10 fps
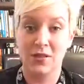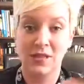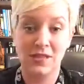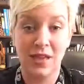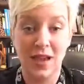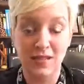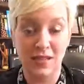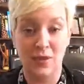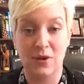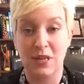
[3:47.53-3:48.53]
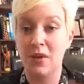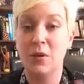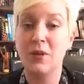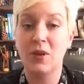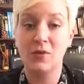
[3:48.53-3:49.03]
let's say I want to keep
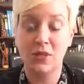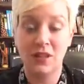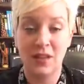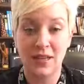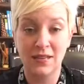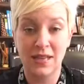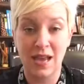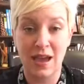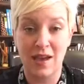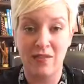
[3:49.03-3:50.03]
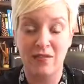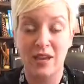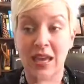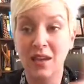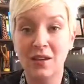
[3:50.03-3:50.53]
all the coaching clients I have
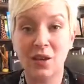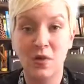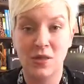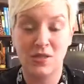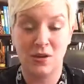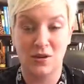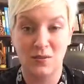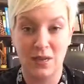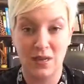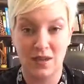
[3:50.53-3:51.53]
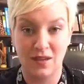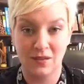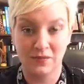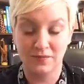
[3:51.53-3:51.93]
and I want to start speaking.